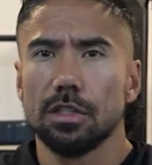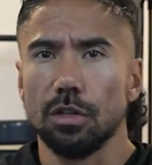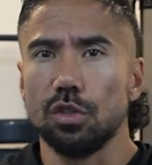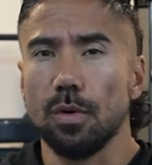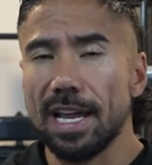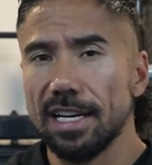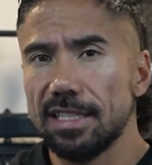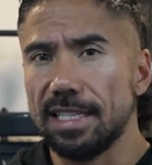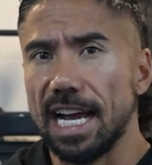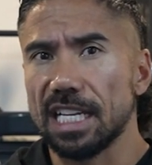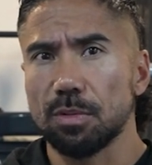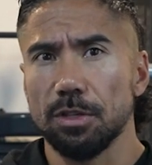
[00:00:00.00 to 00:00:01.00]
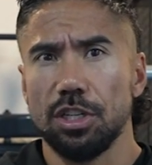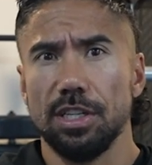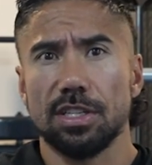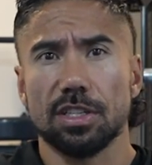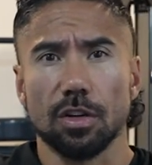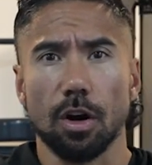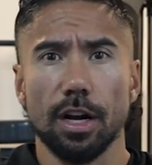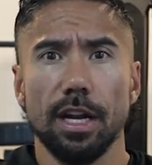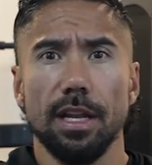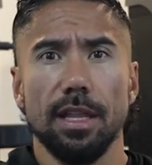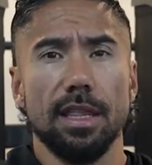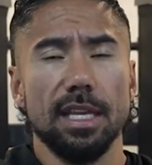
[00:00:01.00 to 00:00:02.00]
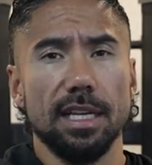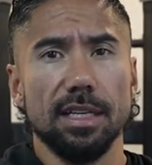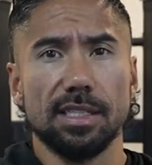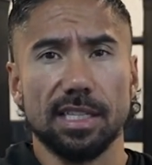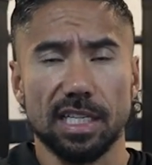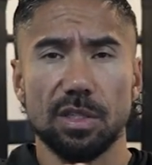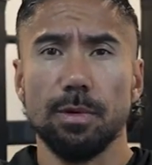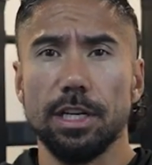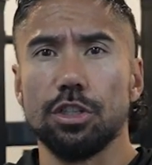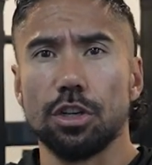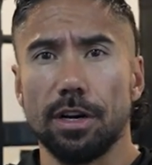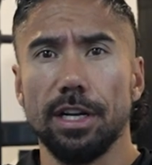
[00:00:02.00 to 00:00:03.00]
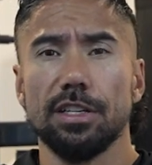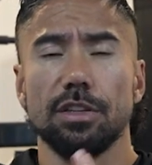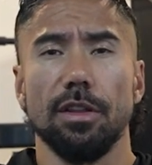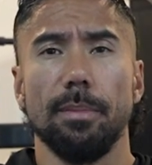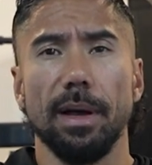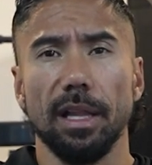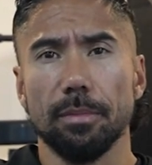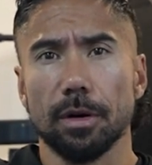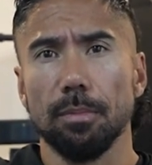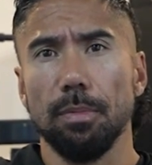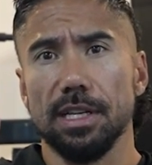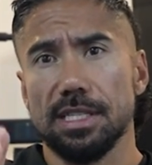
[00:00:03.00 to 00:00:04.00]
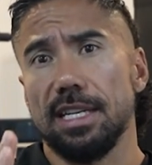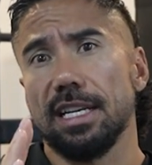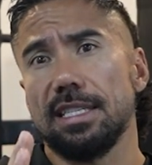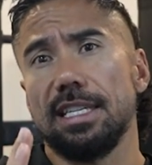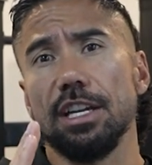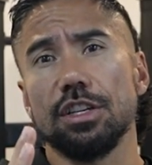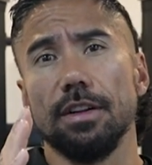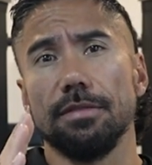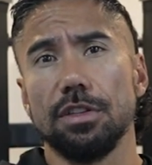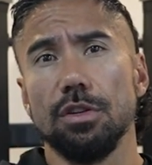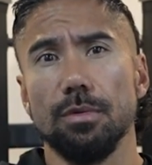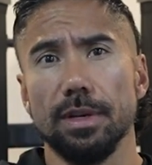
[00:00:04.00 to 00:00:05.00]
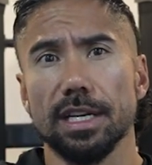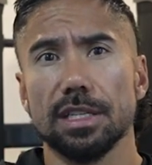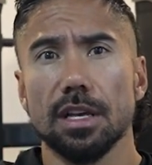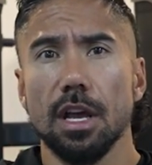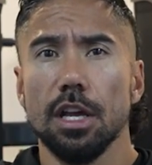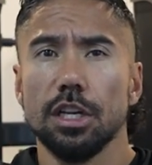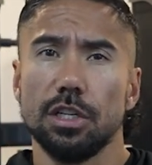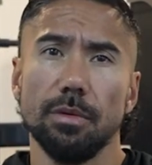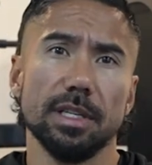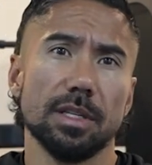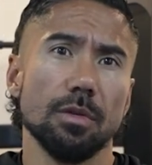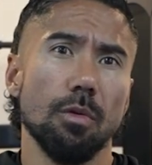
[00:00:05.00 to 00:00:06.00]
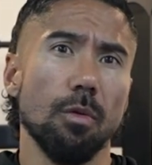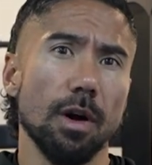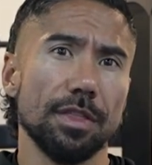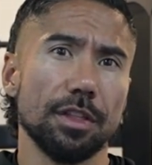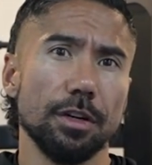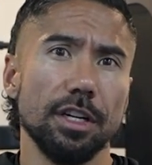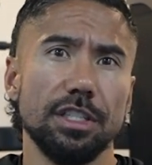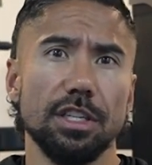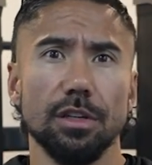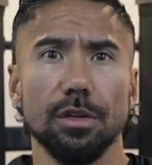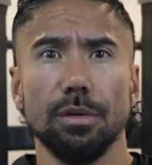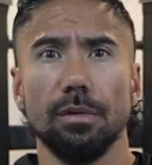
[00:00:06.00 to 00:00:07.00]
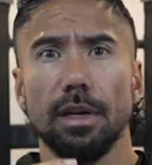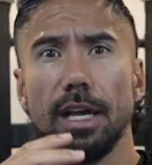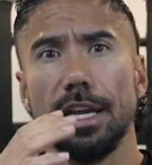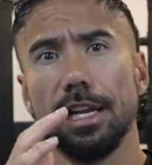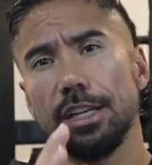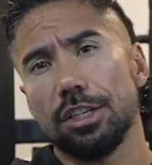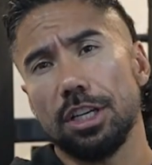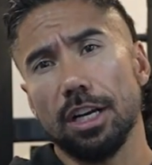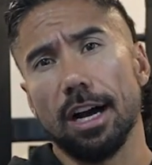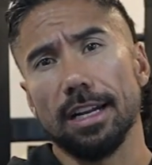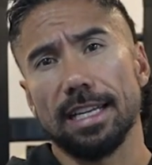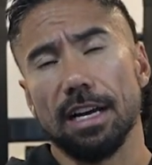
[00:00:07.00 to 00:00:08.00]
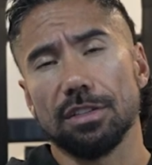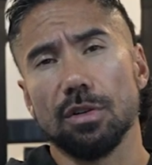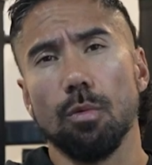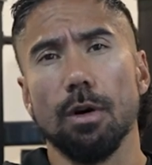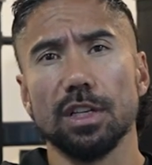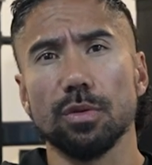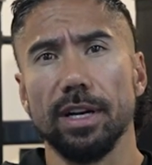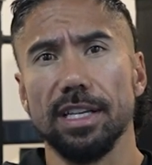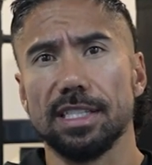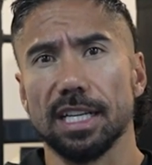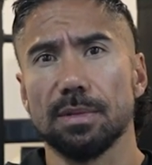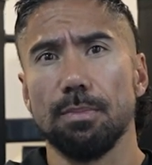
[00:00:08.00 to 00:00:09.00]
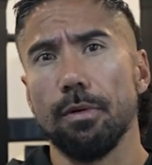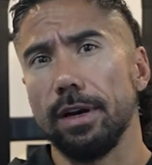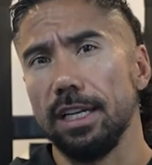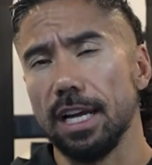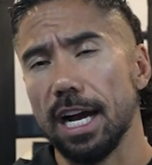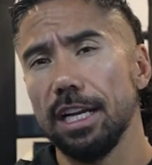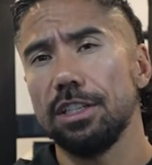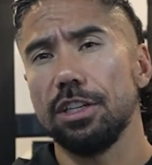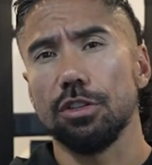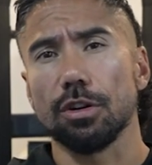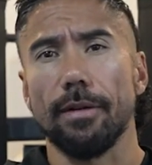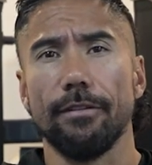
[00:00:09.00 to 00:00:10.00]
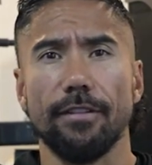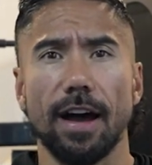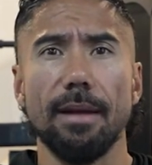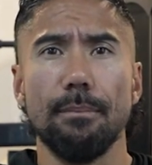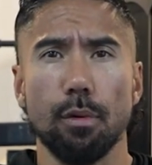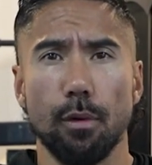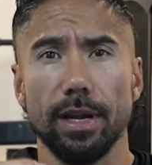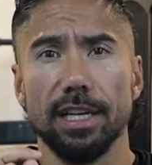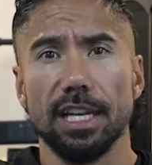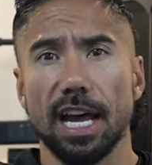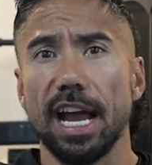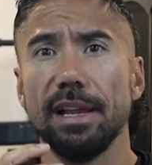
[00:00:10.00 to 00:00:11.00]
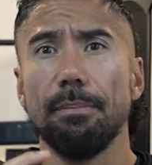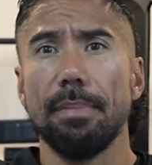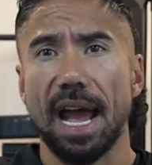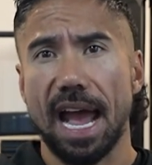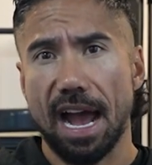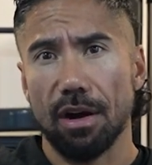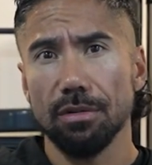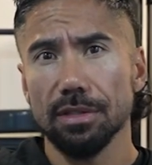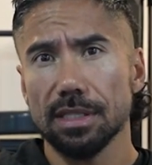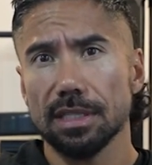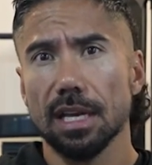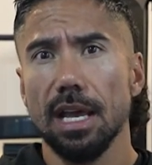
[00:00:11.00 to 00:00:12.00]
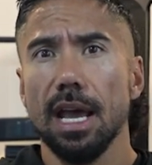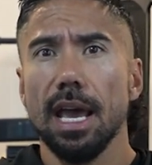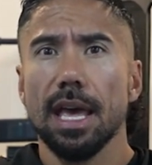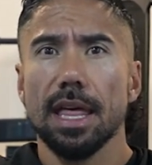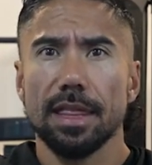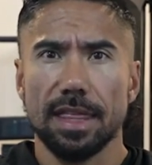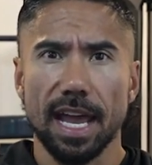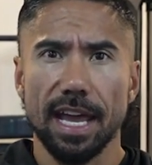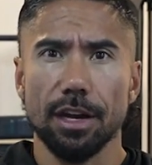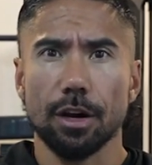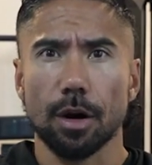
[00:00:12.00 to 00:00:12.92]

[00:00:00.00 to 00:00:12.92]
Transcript: So Joanna's stats when she started the six week journey, so the belly burn plus an extension of two weeks, she was 132 and she got down to 126.9. She dropped 5.9 pounds. Then